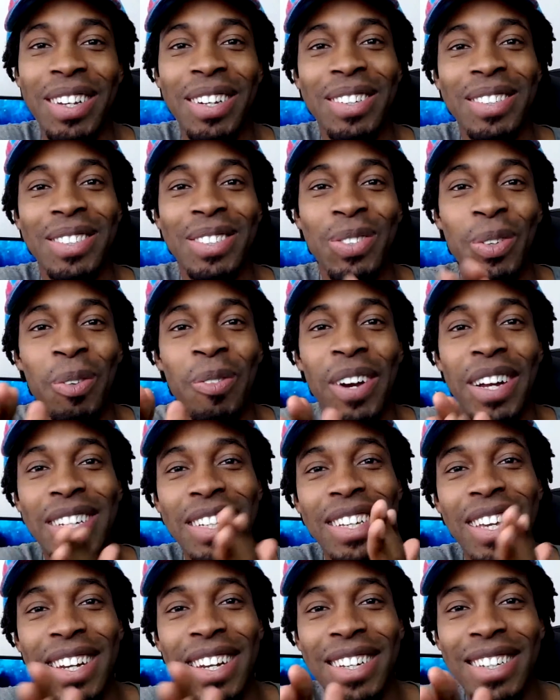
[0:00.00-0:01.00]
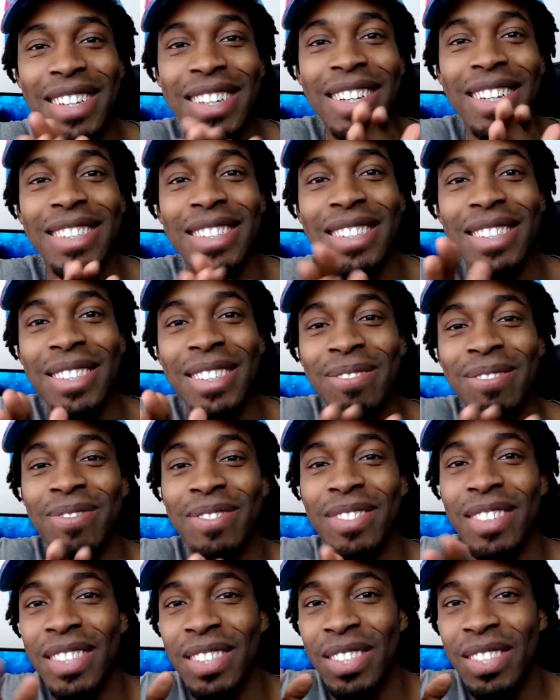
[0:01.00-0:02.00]
because we're about to get into this.
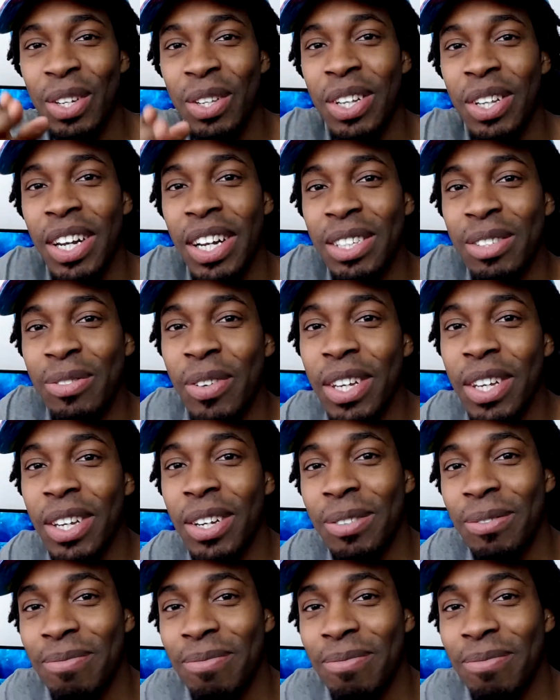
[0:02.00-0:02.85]
See you in the next video.